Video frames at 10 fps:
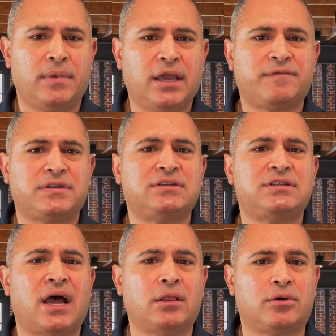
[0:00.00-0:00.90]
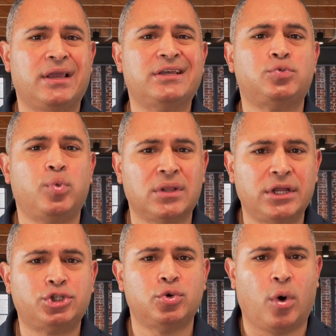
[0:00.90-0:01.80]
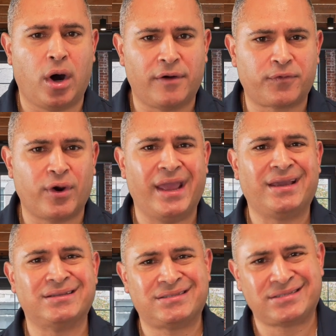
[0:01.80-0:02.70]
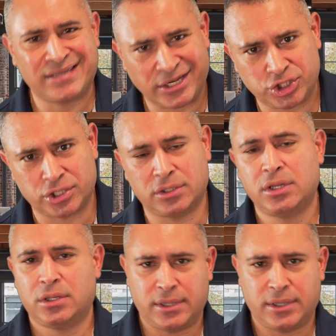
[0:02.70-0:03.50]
if the seller is willing to offer a concession.